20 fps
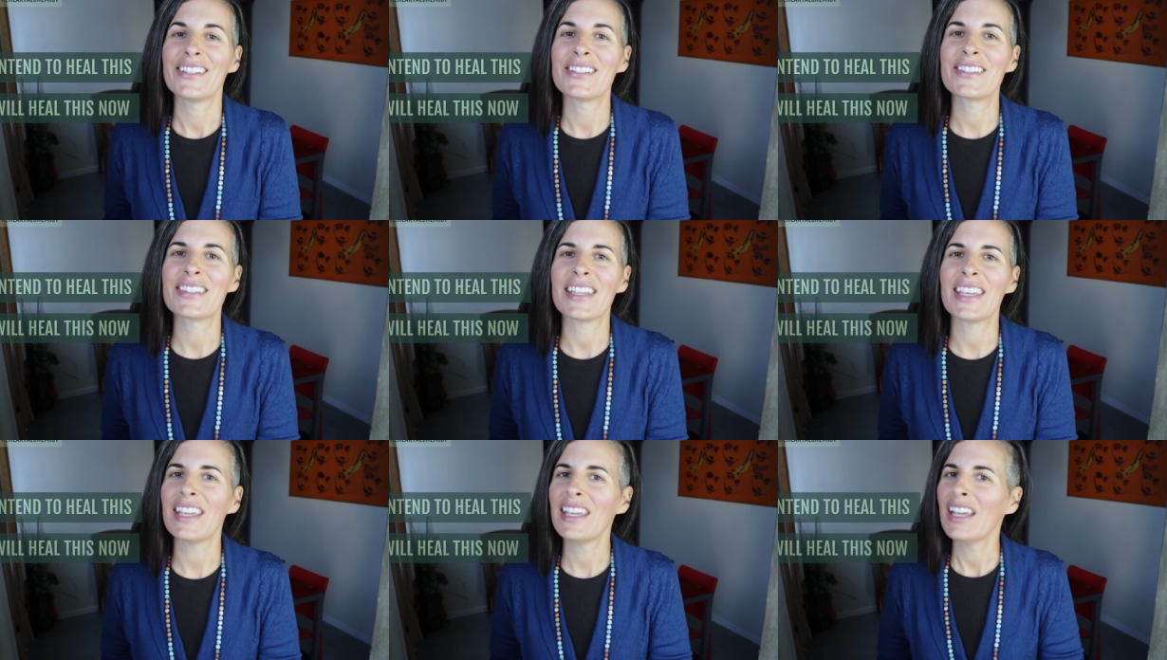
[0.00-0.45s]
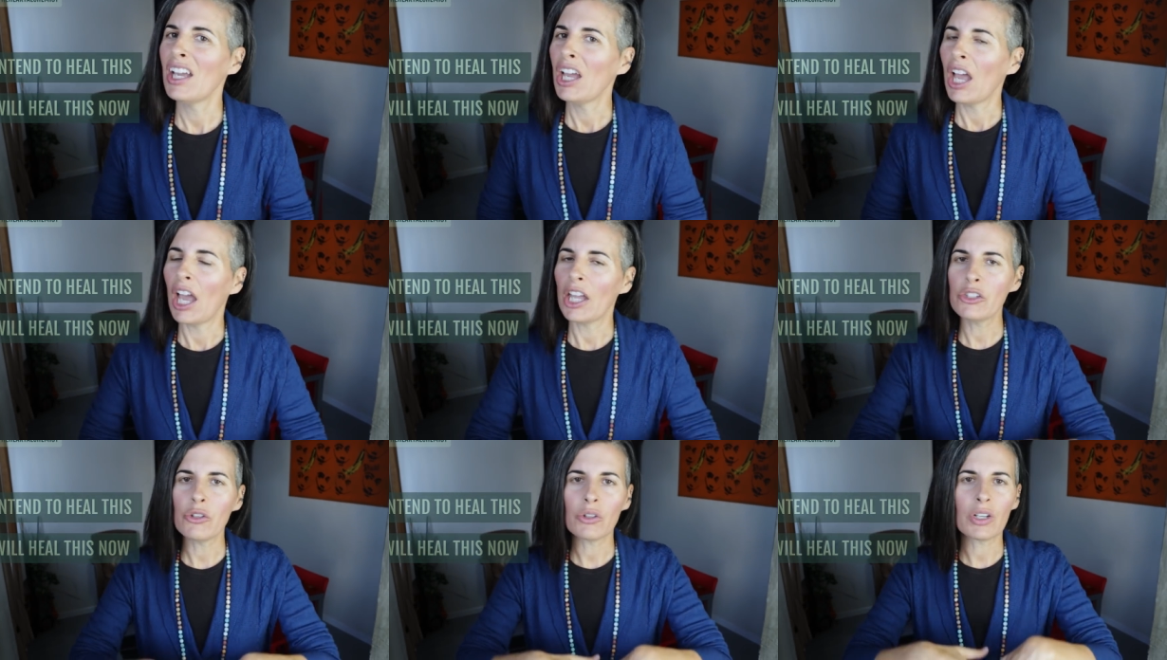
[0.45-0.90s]
You see?
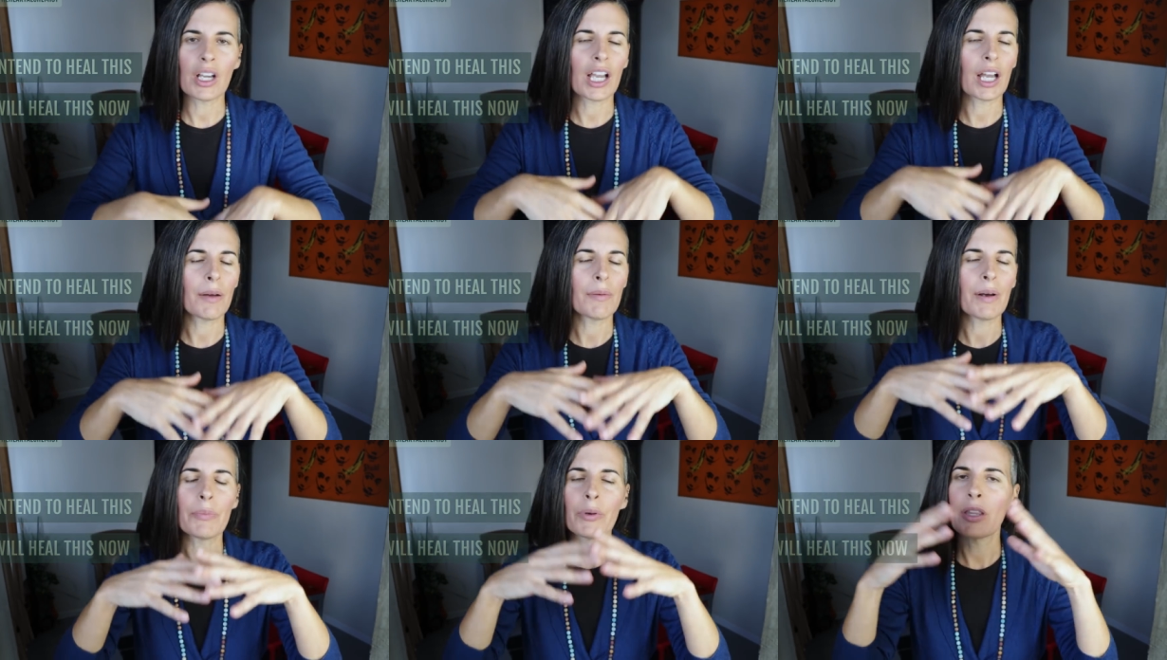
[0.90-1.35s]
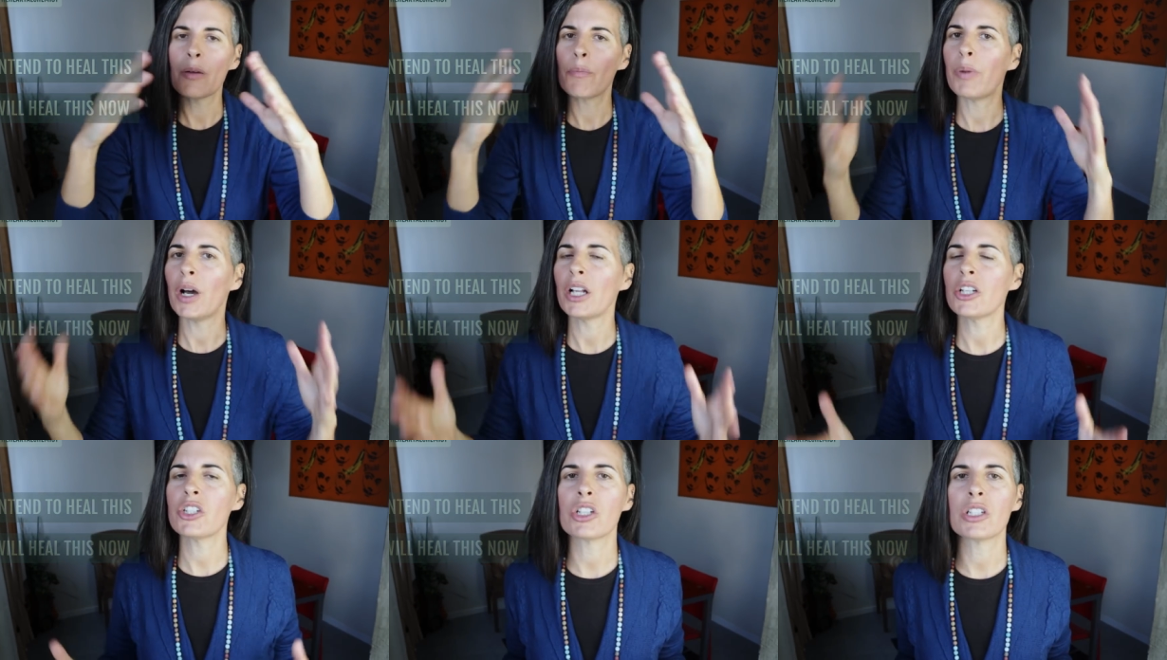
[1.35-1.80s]
And you could come up with a
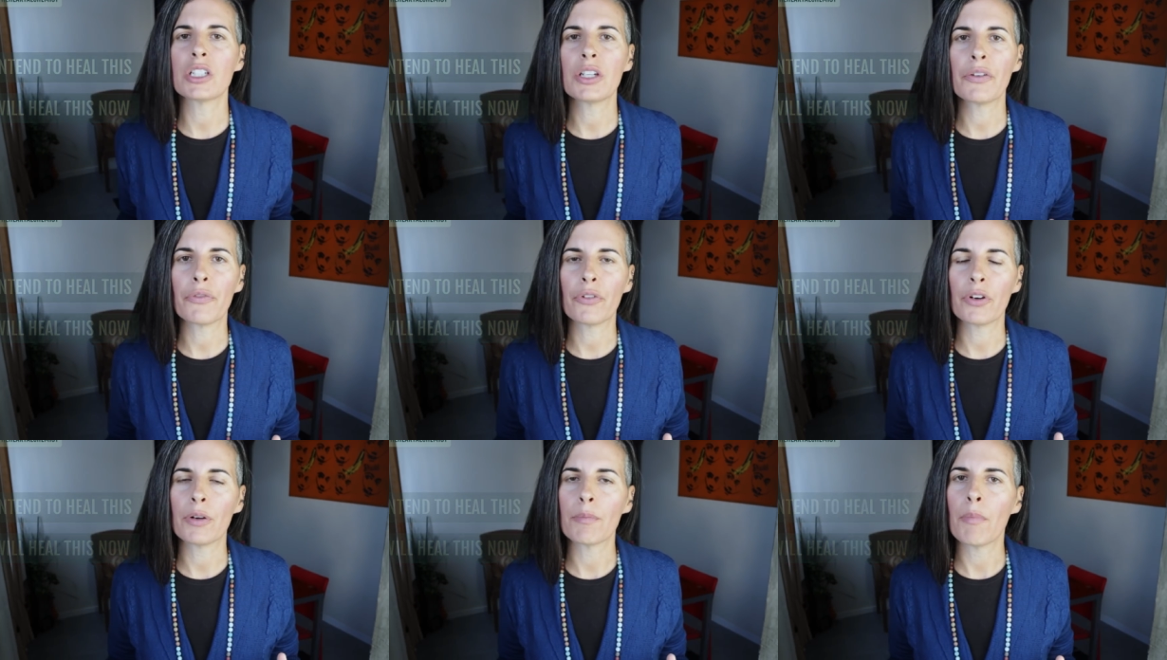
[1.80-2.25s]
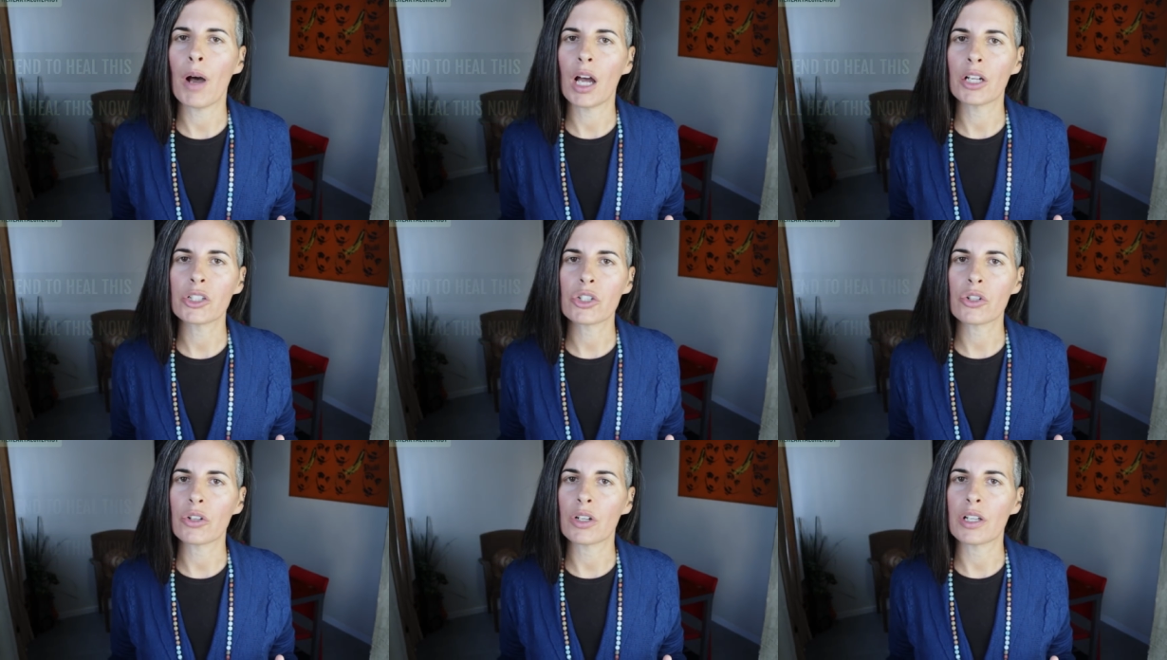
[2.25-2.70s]
bunch of different
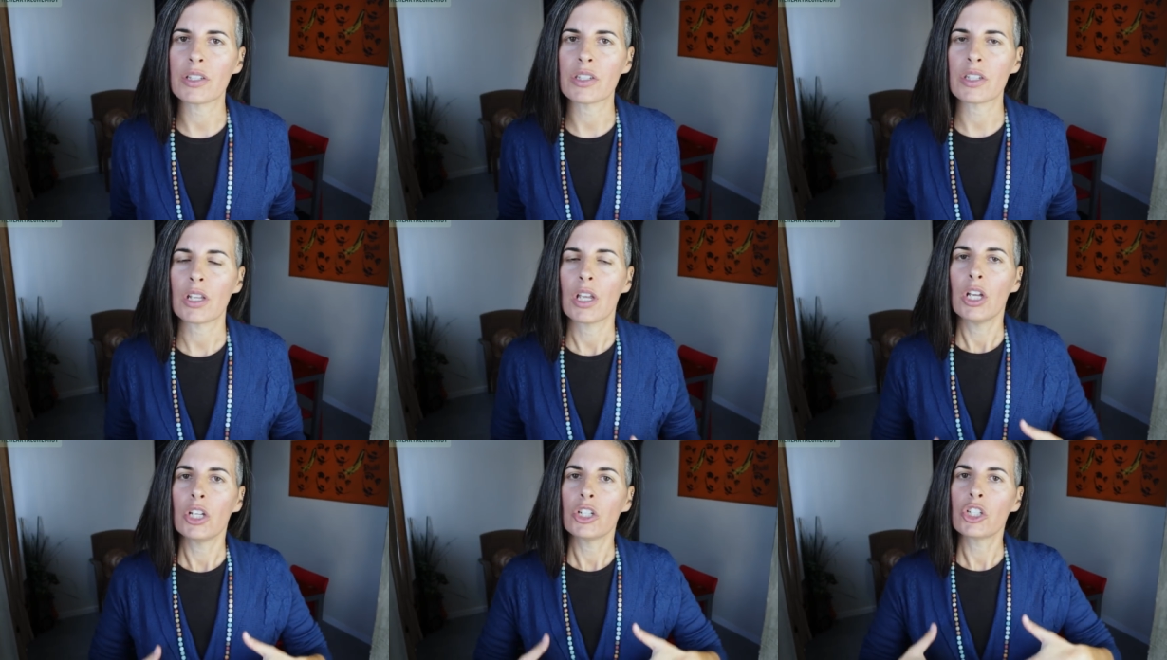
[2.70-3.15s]
mantras